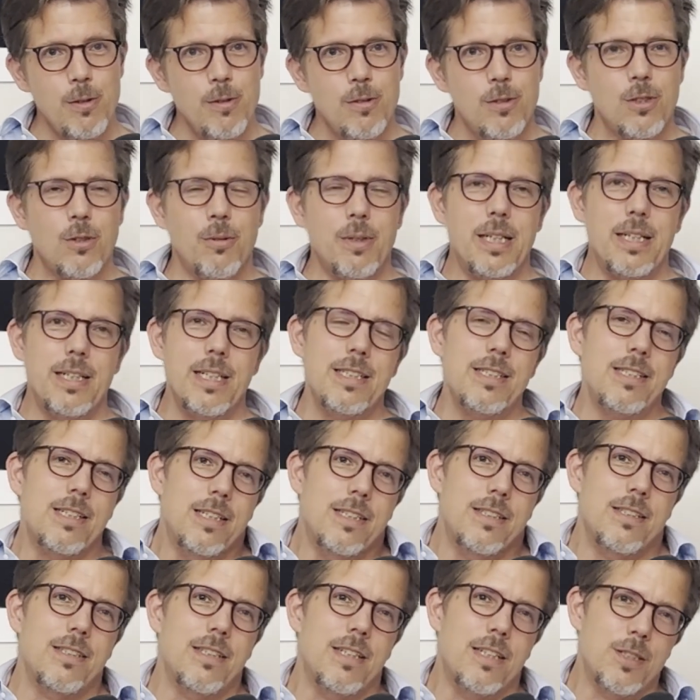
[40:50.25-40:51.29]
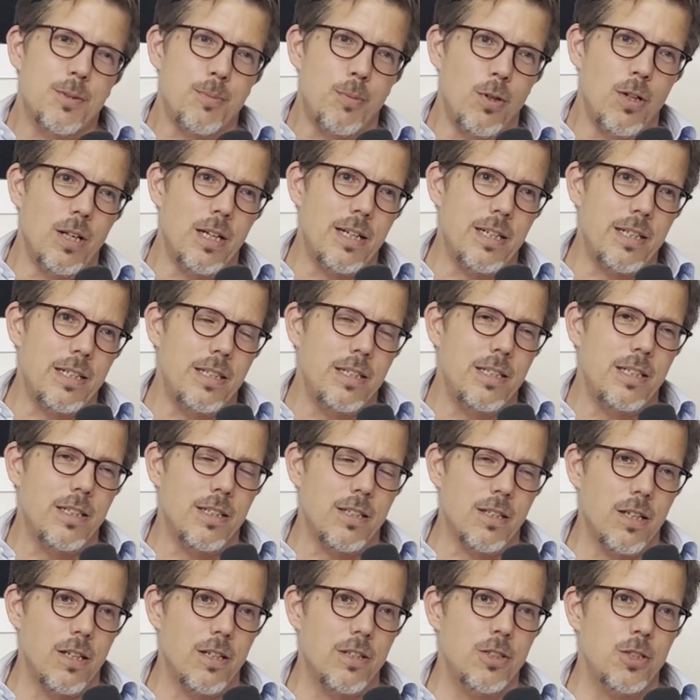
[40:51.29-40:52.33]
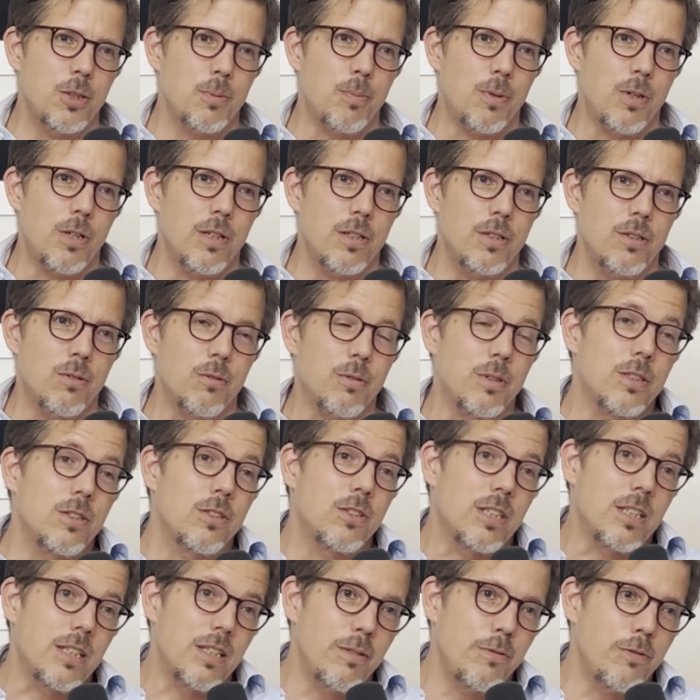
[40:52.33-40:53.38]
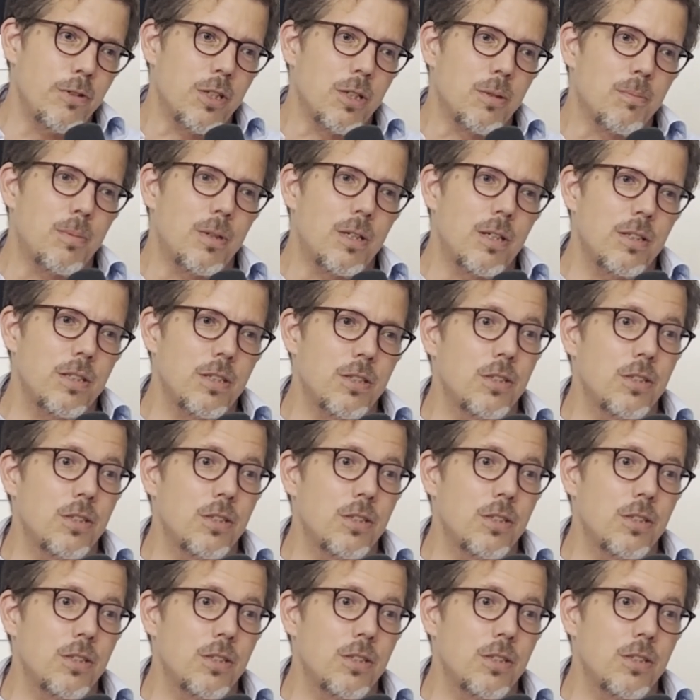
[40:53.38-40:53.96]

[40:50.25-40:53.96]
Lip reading: So in that sense, Hezbollah in large part, or in significant part,